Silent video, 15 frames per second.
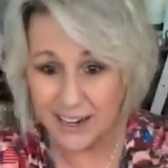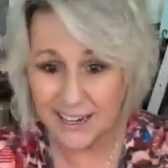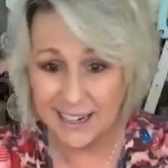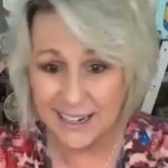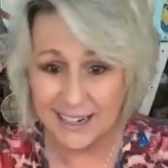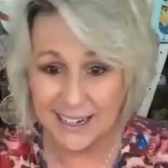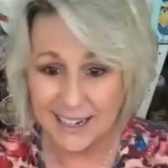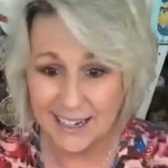
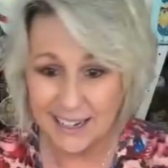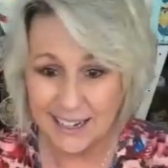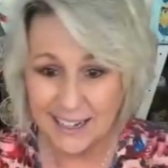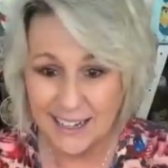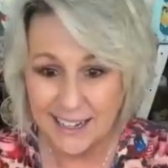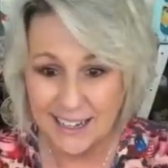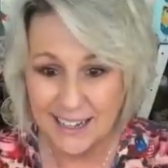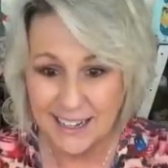right?
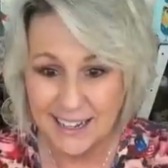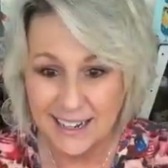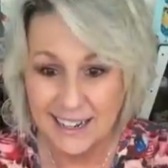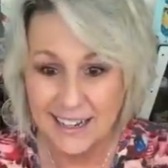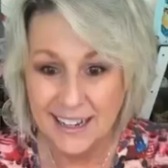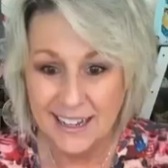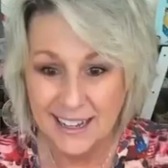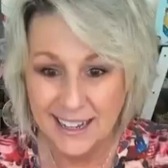
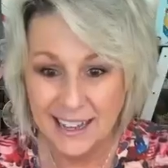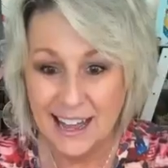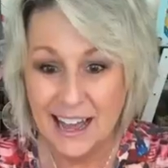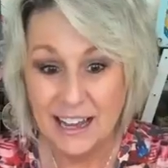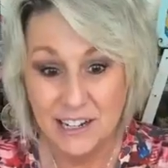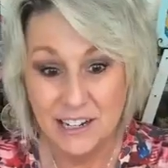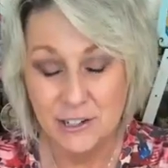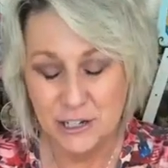
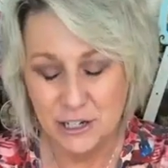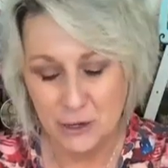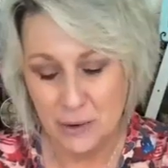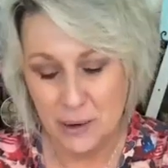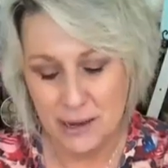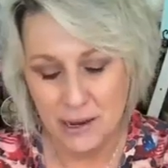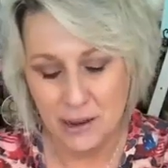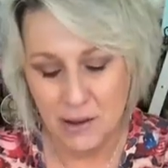I do
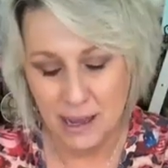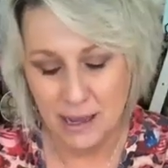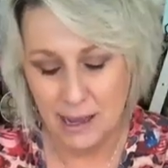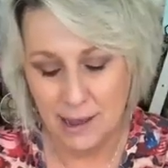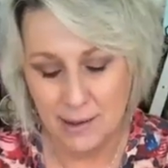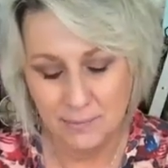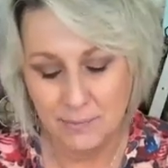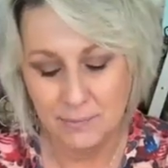too. I know I,
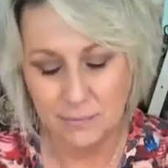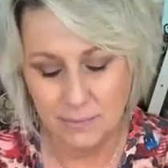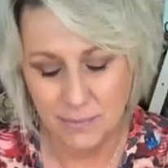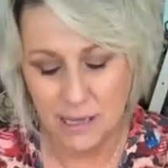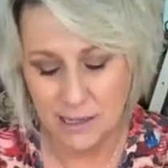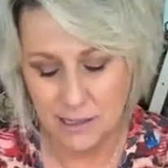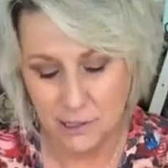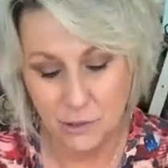I'm,
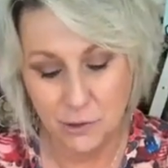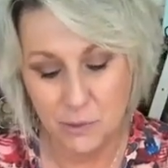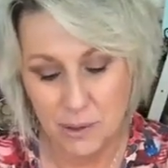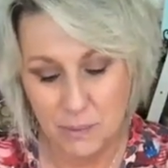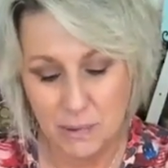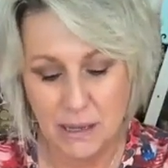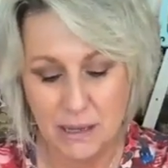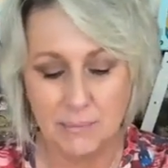I do
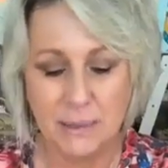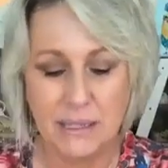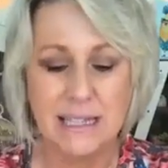rip it.